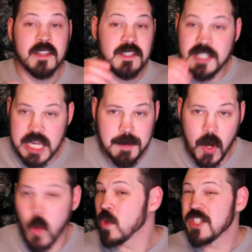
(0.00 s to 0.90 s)

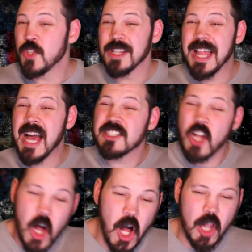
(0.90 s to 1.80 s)
Deebo was utilized
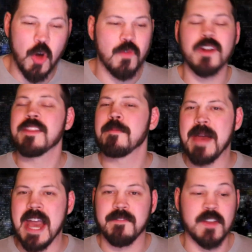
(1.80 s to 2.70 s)
all over the
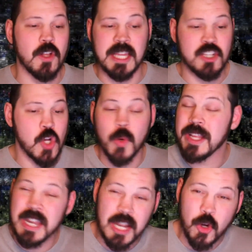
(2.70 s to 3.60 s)
backfield and showed
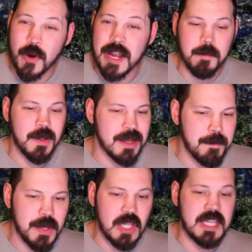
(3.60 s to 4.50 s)
an incredible
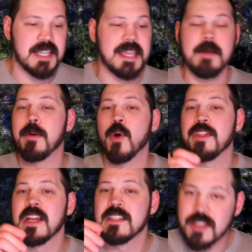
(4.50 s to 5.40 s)
ability to get
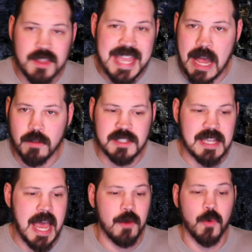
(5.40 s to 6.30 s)
both to the outside,